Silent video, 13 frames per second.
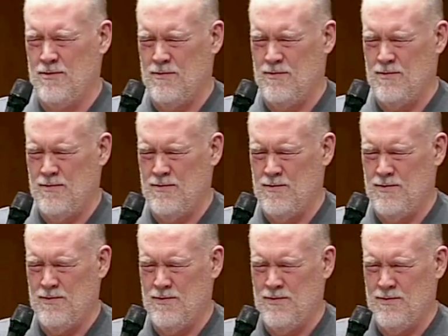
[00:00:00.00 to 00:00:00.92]

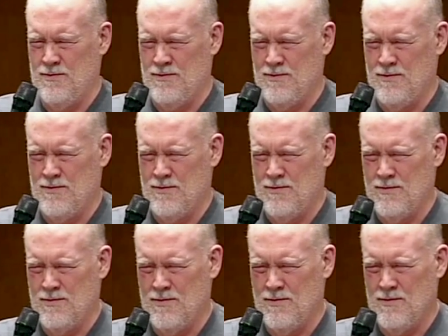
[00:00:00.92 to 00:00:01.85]

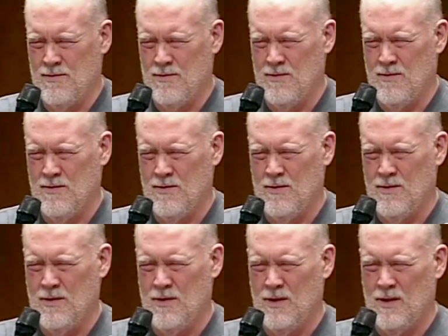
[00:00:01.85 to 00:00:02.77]

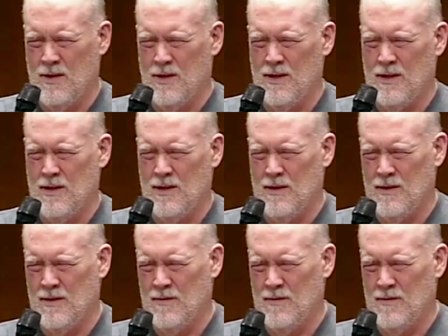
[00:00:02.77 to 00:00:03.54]
(no one is talking)